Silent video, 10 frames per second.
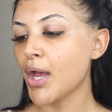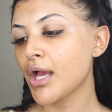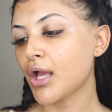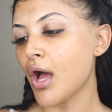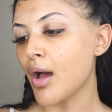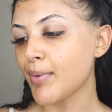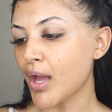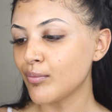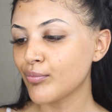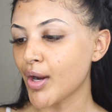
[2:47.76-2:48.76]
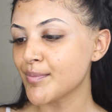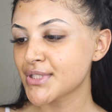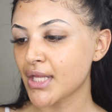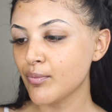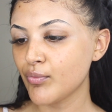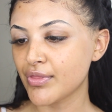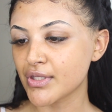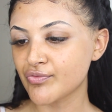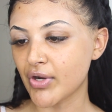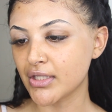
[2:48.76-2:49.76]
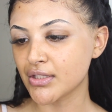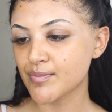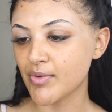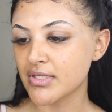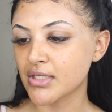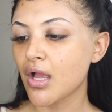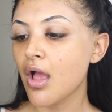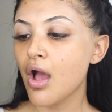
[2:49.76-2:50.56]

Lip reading: Perk up and prep skin with this radiance boosting